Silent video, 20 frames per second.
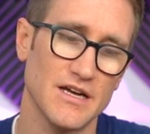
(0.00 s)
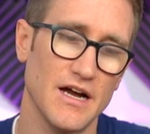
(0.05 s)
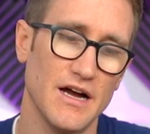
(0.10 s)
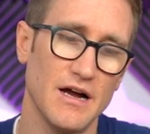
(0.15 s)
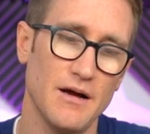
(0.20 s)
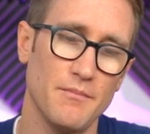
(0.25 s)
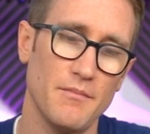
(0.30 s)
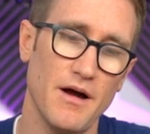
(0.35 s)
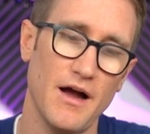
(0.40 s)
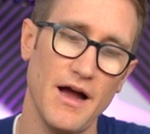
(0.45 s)

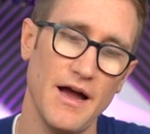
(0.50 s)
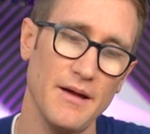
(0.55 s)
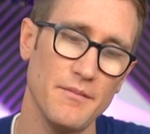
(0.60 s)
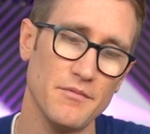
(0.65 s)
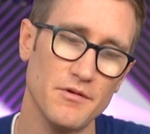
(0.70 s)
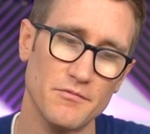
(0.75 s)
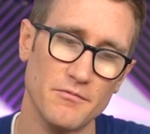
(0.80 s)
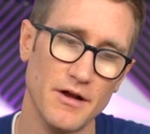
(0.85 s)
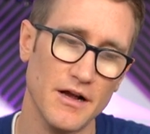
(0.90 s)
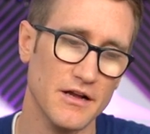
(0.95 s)
I'm going
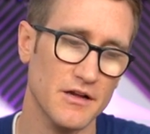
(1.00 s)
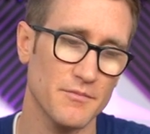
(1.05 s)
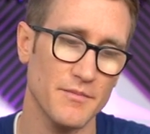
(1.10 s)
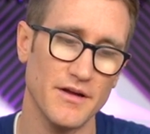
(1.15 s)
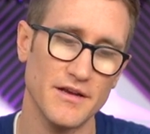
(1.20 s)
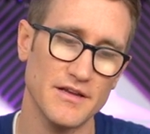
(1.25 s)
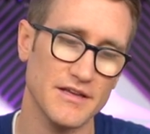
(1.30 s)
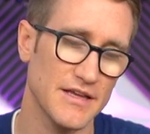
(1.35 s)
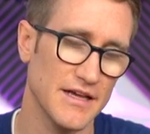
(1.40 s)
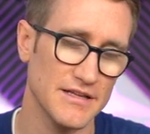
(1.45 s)
to
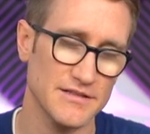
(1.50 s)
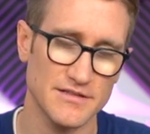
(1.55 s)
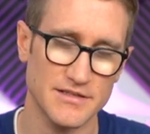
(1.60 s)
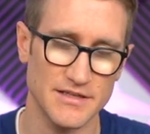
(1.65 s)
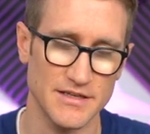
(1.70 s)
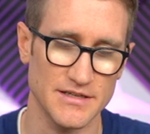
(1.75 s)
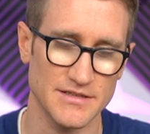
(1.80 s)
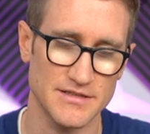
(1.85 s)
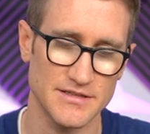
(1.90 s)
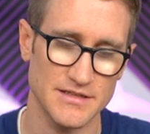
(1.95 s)
recommend against
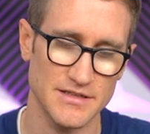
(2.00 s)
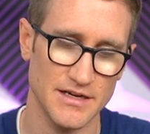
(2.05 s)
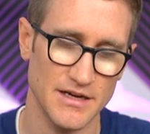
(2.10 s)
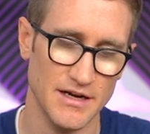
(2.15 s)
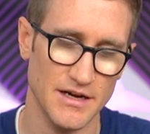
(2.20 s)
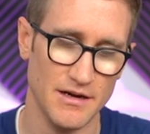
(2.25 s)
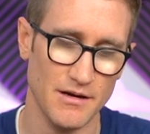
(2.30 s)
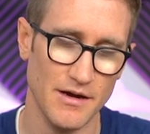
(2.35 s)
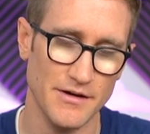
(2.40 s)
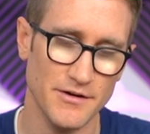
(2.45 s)
this.
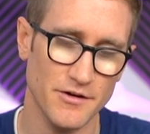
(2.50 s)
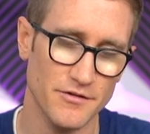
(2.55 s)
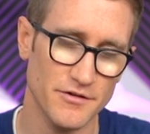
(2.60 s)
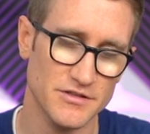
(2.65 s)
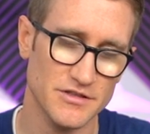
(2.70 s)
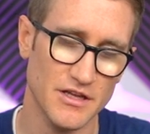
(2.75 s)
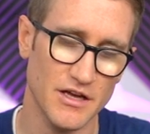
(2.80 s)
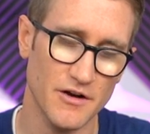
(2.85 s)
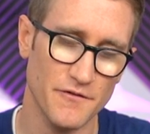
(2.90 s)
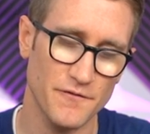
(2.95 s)
I know
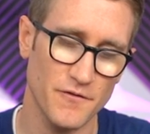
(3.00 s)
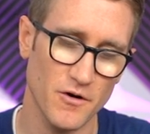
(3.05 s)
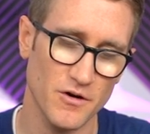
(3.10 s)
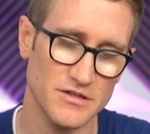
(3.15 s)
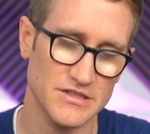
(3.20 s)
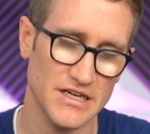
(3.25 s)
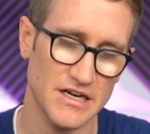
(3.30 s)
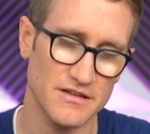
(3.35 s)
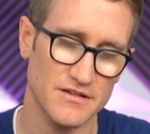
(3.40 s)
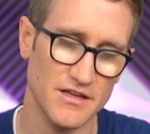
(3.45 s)
there's a lot of
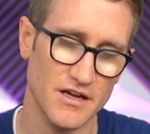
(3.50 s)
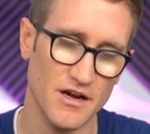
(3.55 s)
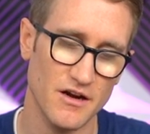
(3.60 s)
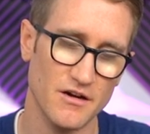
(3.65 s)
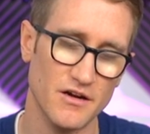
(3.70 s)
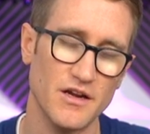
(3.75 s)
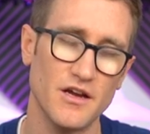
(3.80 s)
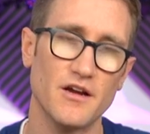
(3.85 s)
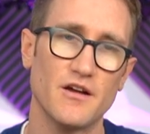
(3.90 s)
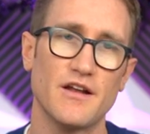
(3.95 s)
folks out
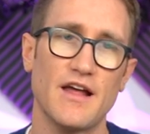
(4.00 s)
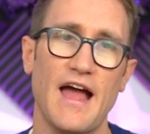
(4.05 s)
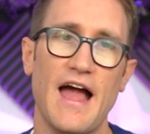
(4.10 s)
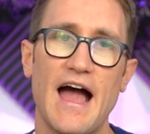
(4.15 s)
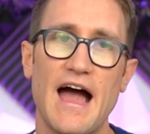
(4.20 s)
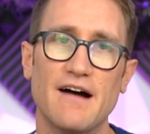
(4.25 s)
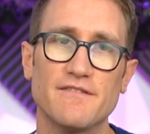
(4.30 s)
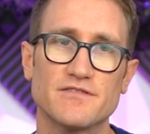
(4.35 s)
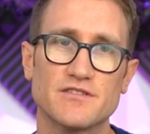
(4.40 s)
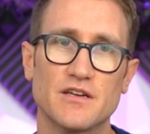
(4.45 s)
there here to
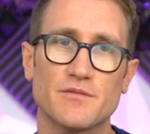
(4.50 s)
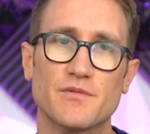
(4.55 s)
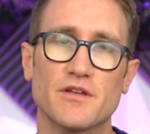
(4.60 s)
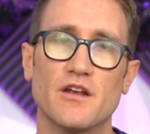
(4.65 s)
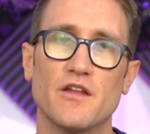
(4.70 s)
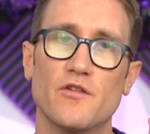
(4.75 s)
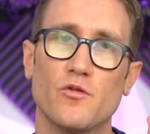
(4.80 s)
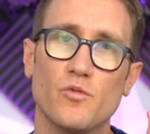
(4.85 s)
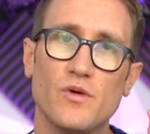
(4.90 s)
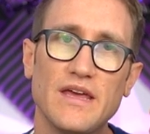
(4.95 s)
have something
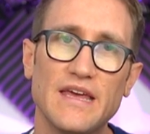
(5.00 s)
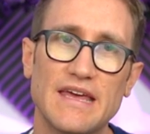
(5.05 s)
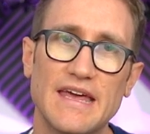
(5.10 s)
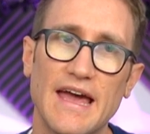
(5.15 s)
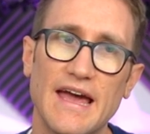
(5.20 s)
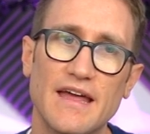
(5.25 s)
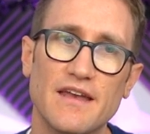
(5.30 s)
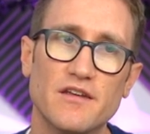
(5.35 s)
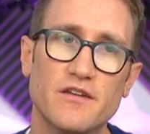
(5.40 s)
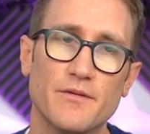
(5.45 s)
on the
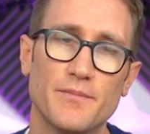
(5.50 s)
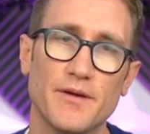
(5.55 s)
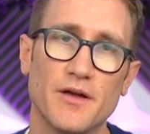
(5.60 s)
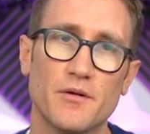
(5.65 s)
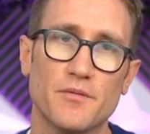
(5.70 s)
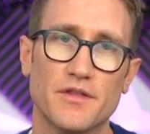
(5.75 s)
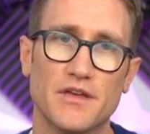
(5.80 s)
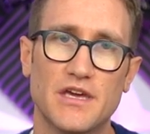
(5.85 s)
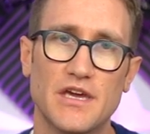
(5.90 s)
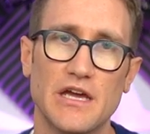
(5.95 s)
weekend to be
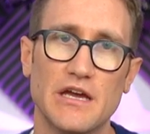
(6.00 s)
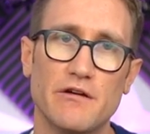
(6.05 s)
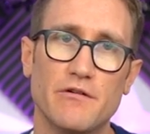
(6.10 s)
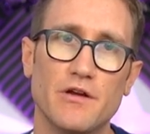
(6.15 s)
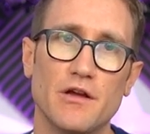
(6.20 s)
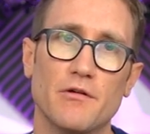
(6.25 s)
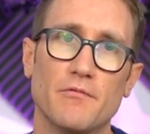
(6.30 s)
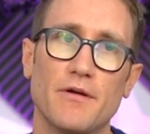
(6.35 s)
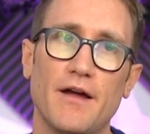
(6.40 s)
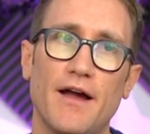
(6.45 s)
able to
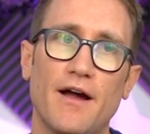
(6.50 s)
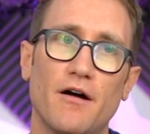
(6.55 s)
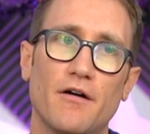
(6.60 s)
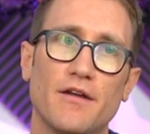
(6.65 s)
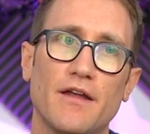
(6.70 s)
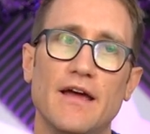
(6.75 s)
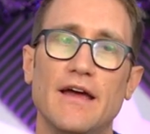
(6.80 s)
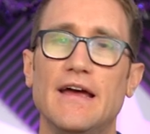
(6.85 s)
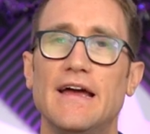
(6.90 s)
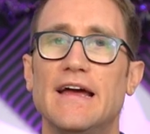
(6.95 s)
carry
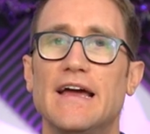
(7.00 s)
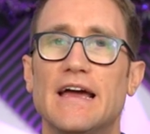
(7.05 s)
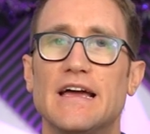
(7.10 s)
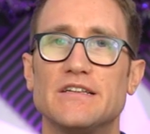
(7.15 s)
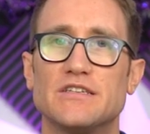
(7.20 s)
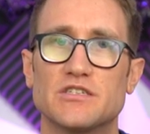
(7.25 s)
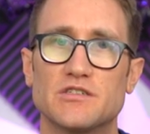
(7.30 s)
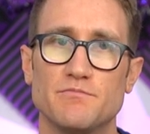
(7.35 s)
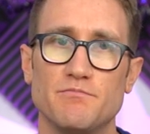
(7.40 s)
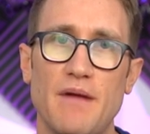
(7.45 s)
around
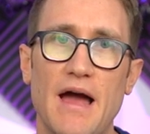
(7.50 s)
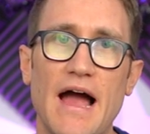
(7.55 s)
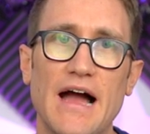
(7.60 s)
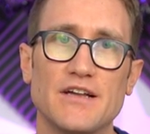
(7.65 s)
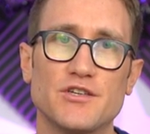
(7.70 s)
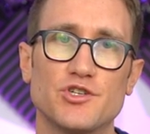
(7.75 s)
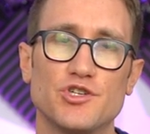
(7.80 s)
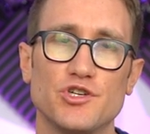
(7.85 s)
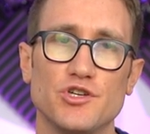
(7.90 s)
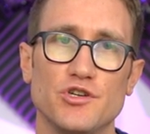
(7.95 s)
and just
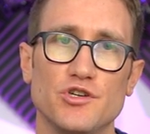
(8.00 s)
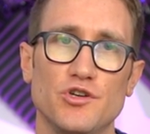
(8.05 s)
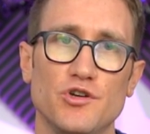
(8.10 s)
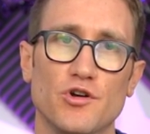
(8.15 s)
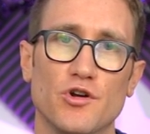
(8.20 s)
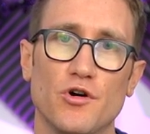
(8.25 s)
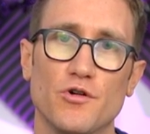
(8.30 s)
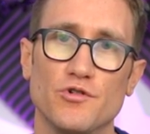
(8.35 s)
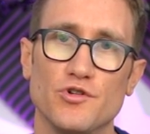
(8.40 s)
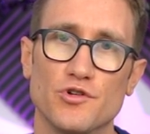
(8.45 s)
match,
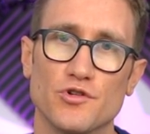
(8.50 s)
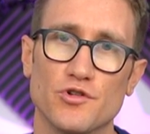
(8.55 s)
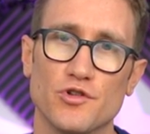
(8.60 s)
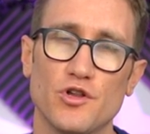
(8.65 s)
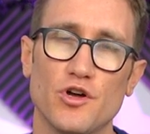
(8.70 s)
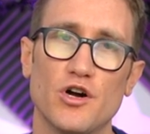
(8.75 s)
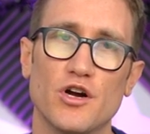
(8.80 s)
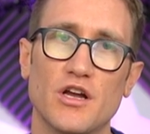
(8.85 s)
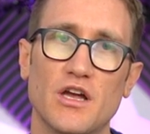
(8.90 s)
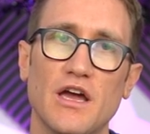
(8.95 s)
you know, your
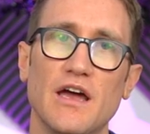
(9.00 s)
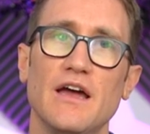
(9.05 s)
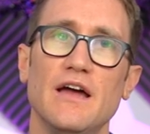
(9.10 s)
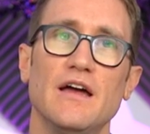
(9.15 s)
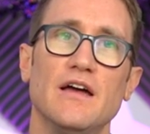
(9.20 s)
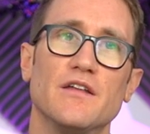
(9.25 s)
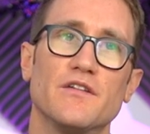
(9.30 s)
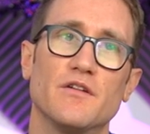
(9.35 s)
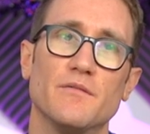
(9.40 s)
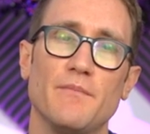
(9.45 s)
look
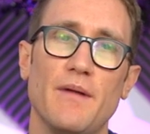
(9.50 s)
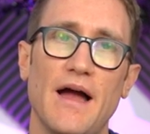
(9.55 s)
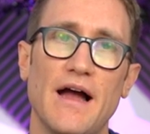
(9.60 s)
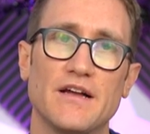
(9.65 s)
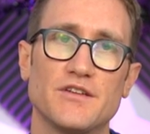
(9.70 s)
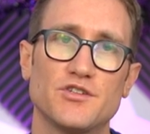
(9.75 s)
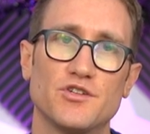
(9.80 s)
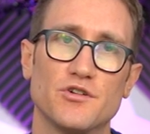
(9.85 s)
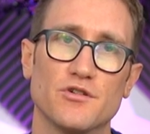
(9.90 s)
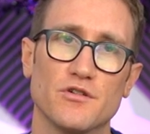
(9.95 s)
to
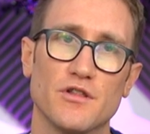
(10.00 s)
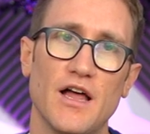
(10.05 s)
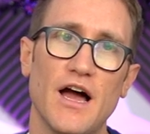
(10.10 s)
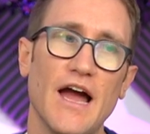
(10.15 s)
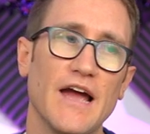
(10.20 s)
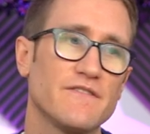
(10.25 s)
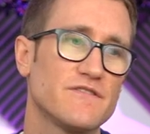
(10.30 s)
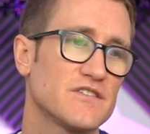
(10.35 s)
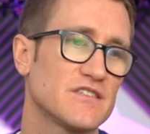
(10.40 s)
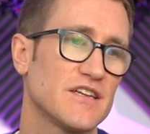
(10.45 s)
match your
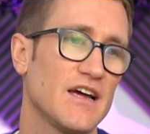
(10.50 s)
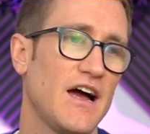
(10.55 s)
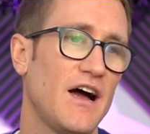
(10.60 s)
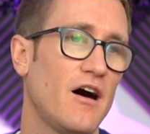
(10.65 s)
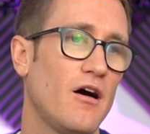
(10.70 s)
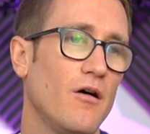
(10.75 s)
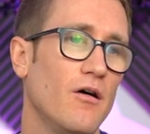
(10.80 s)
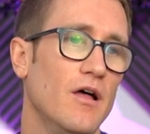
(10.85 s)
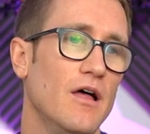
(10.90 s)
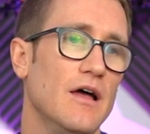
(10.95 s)

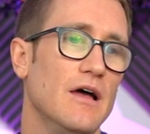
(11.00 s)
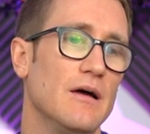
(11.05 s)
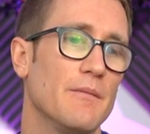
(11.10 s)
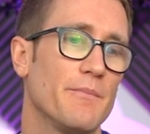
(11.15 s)
lifestyle.